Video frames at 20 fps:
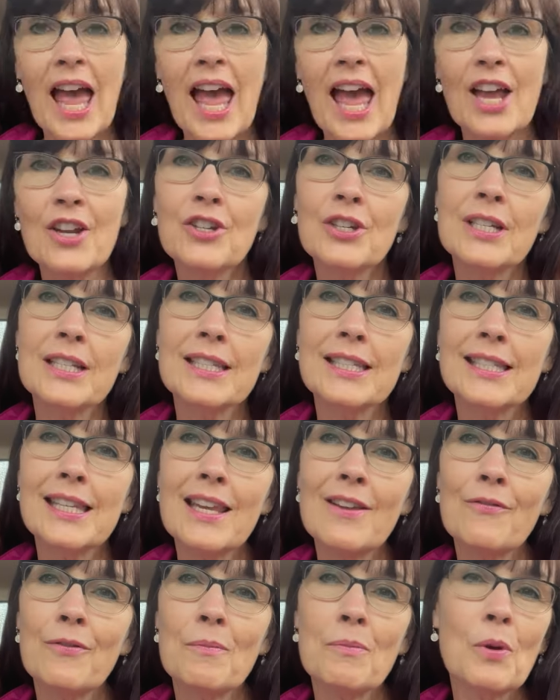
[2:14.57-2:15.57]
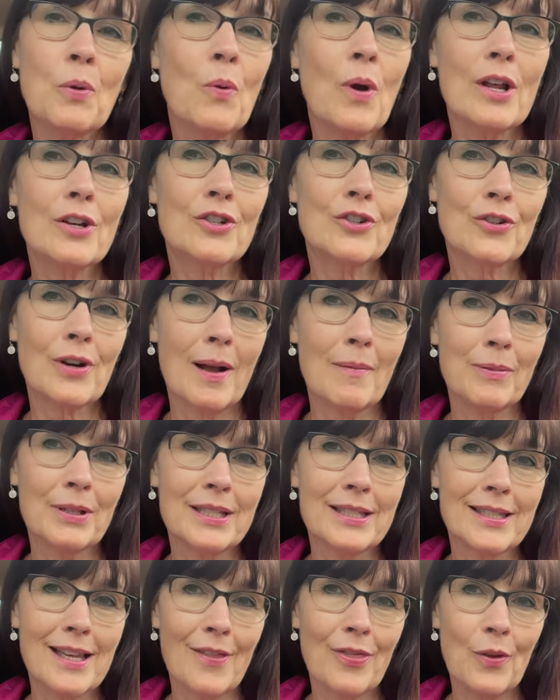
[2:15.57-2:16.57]
As you can see from the water
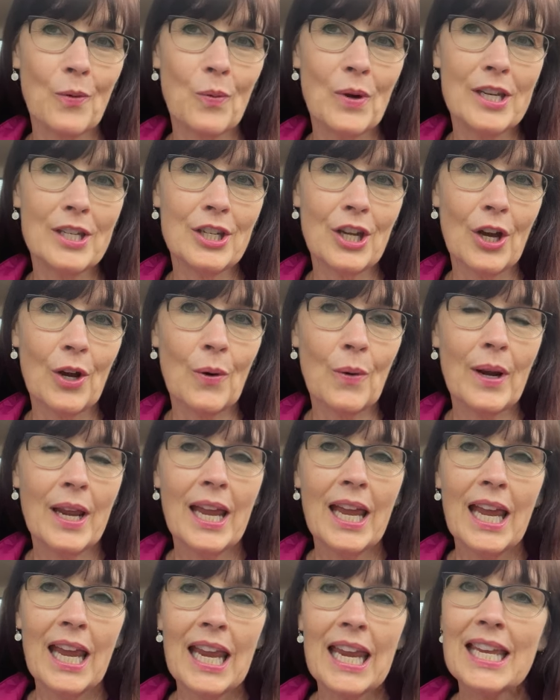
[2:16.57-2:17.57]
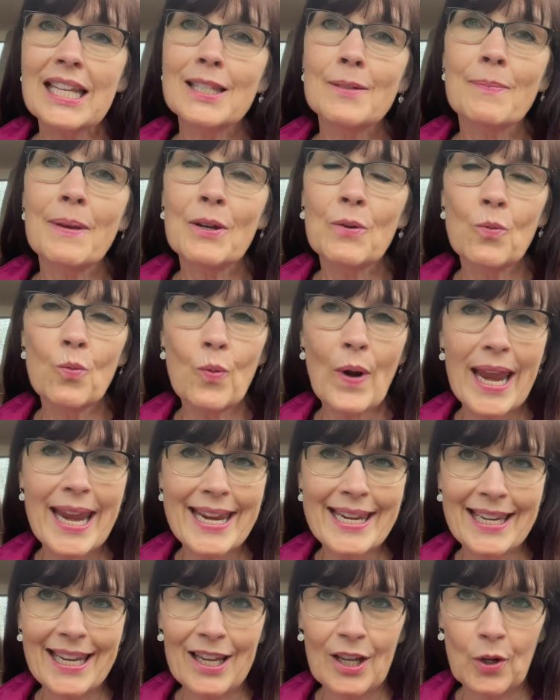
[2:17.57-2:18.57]
droplets on the window, it's been
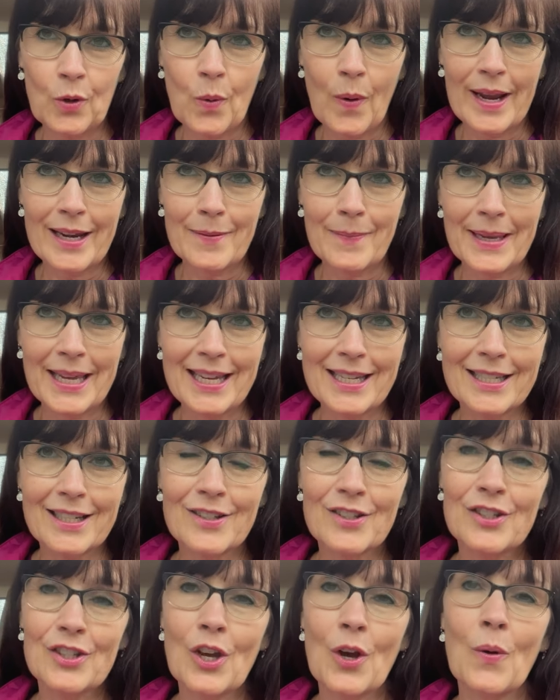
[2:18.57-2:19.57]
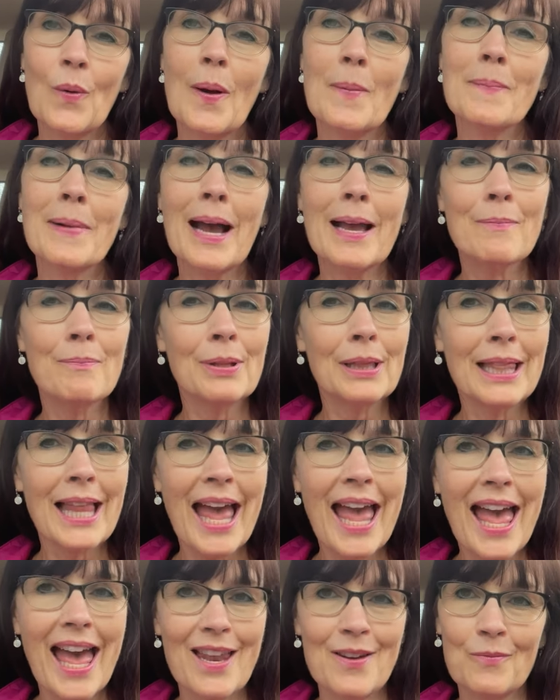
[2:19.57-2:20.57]
raining quite a bit. So my
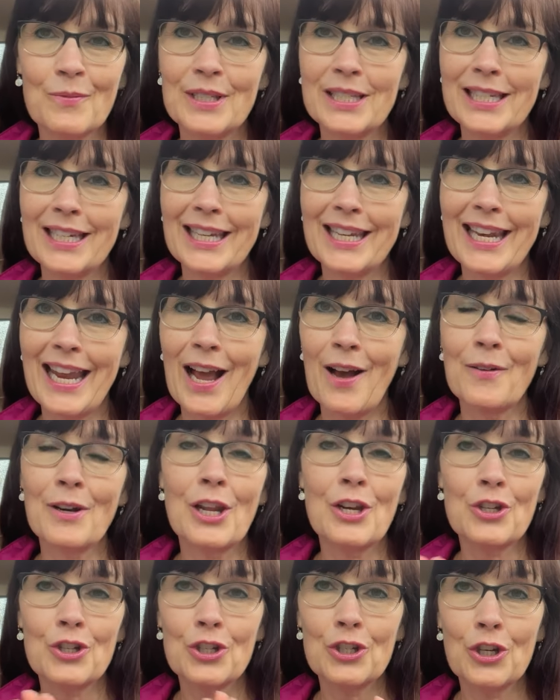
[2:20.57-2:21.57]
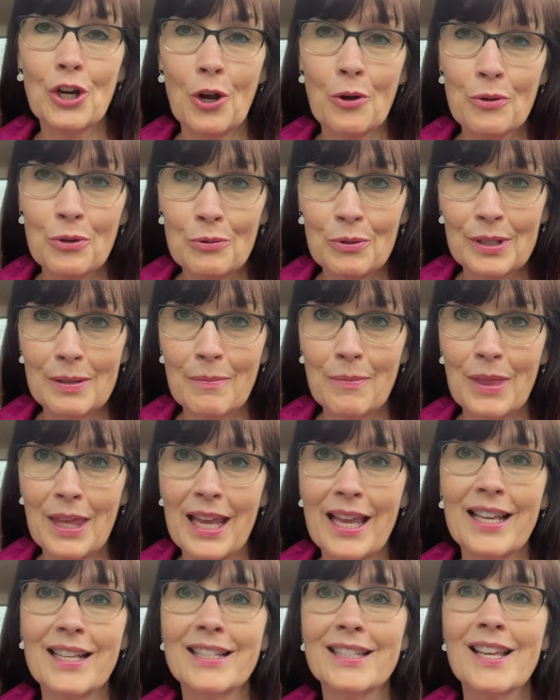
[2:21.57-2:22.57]
plan was to get out and show you some
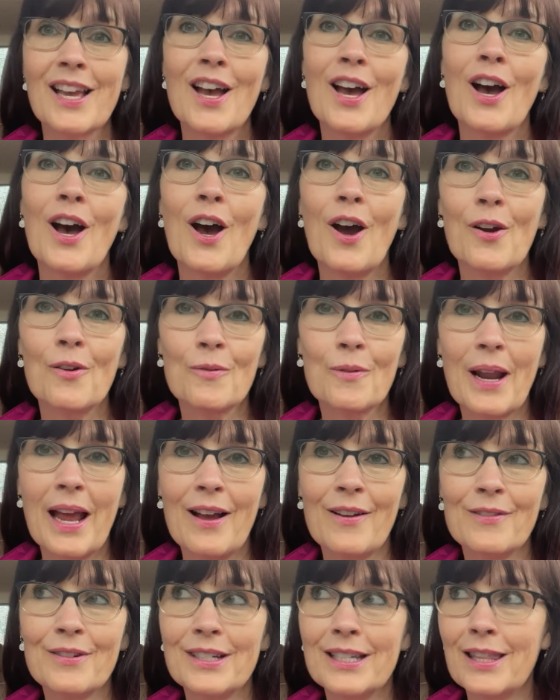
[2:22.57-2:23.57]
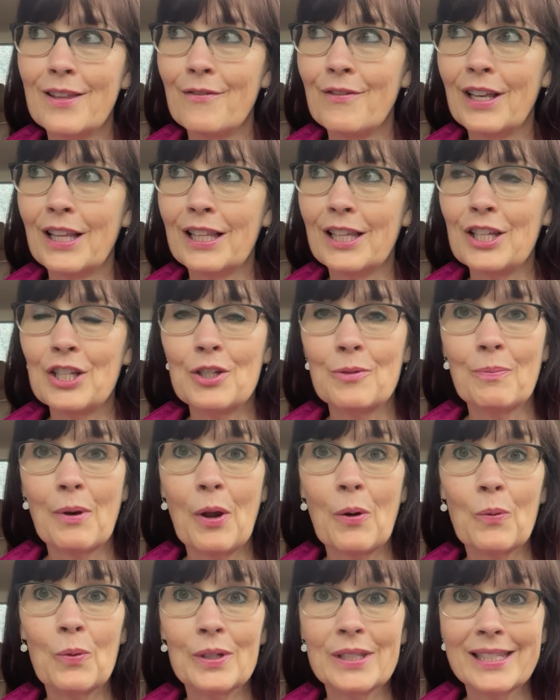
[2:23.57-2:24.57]
things around the village,
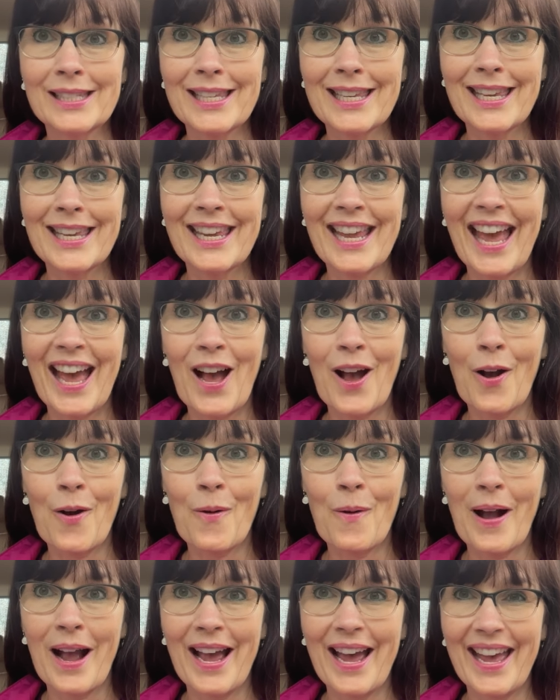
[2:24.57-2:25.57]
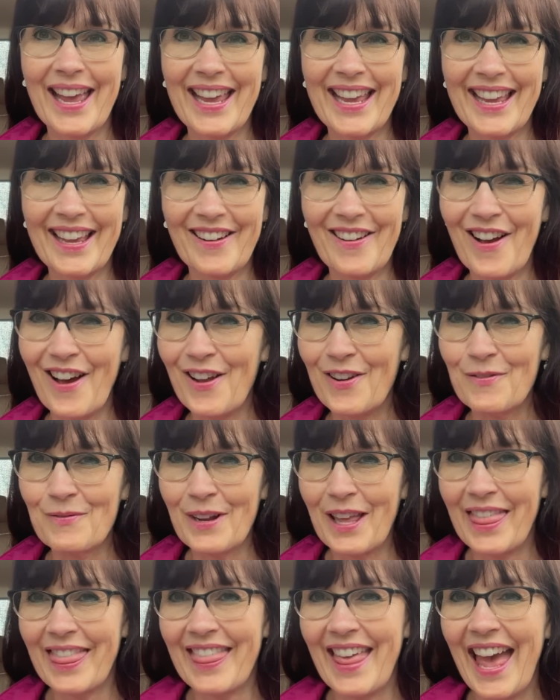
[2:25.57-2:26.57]
but we'll see how I get on
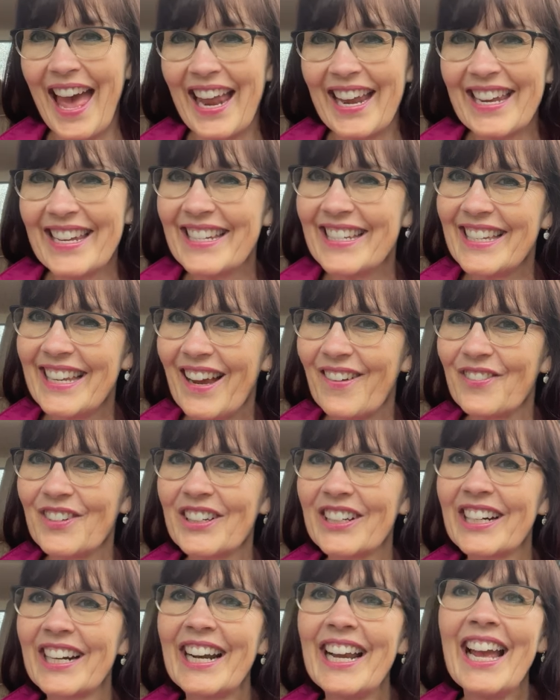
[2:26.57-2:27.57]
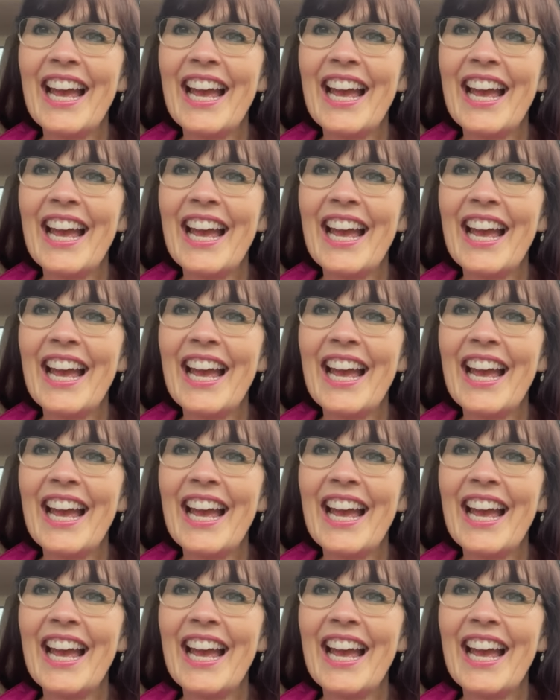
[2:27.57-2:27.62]
with that endeavor.